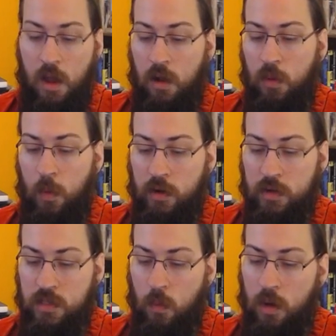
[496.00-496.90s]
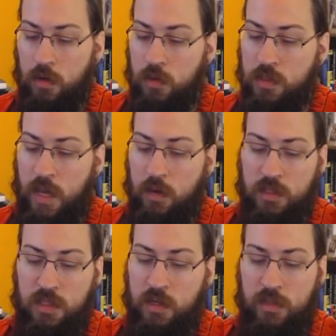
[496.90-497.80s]
The winner is the one whose count is
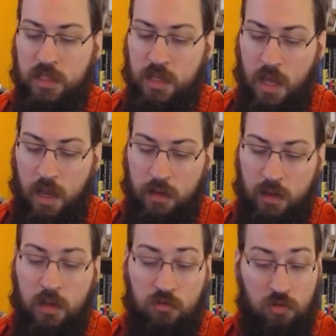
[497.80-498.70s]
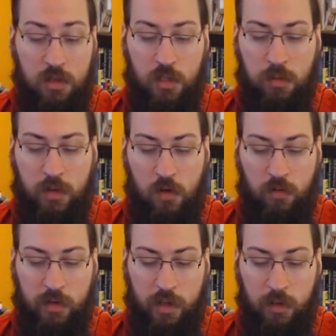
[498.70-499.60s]
nearest to 9. Draws are played over
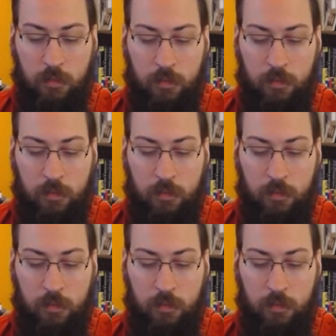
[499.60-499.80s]
again."